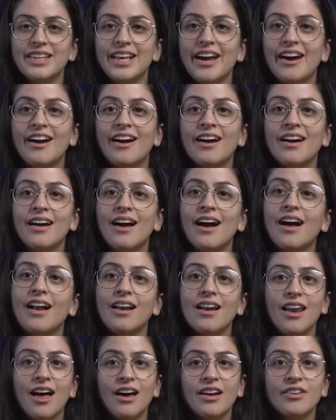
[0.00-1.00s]
There are a
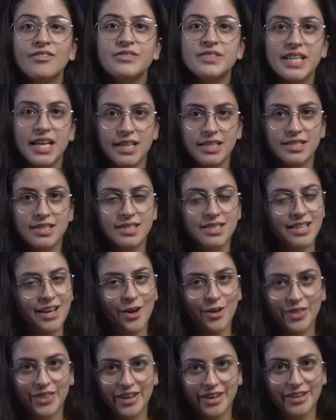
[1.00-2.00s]
lot of tests
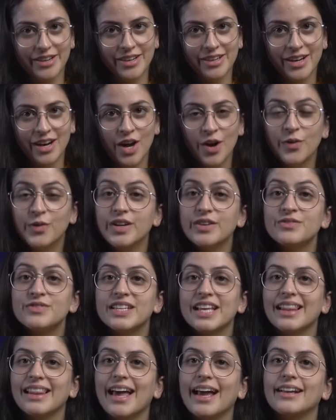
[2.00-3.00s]
out there. We've
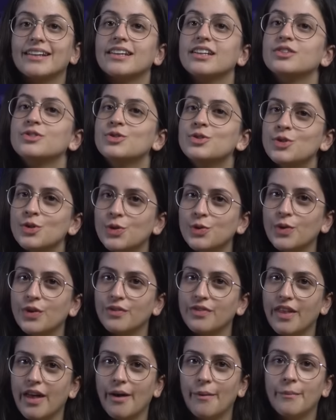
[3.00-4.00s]
selected two
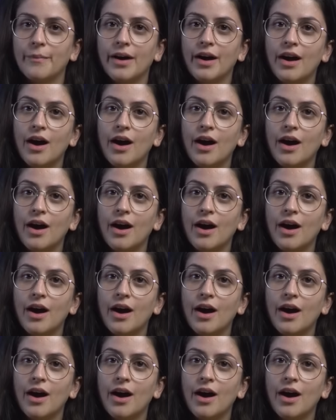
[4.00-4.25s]
of them.